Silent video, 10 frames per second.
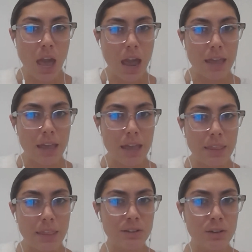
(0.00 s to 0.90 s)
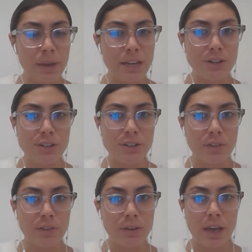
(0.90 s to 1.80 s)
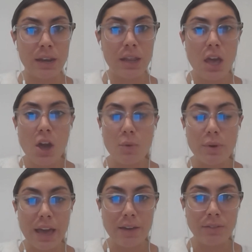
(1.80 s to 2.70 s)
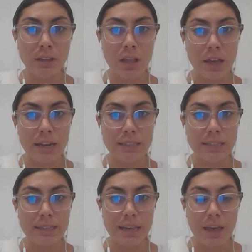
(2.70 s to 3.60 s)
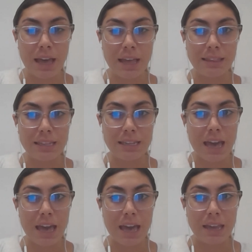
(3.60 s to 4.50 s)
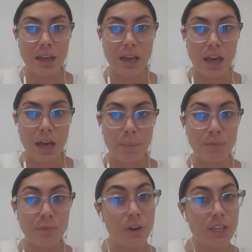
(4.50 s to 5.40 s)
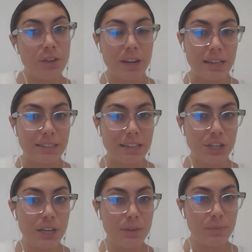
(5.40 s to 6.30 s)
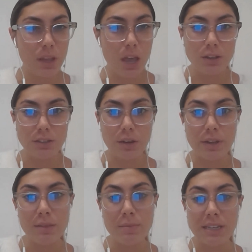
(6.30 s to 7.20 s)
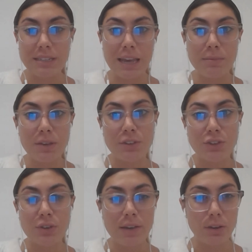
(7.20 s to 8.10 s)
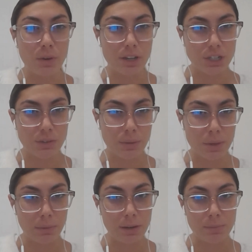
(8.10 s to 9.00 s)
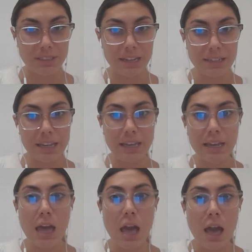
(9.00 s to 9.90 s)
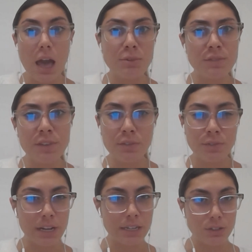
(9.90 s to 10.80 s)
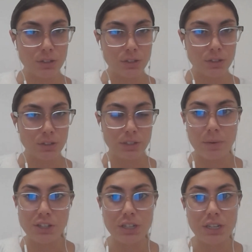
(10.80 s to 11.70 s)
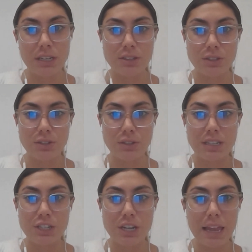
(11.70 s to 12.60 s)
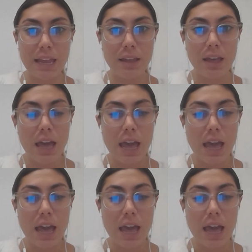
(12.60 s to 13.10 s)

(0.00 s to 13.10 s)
And then just as a reminder to everyone, we have allotted time at the end for a Q&A session. So in the meantime, if you do have a question while people are presenting, just feel free to type that question into the chat,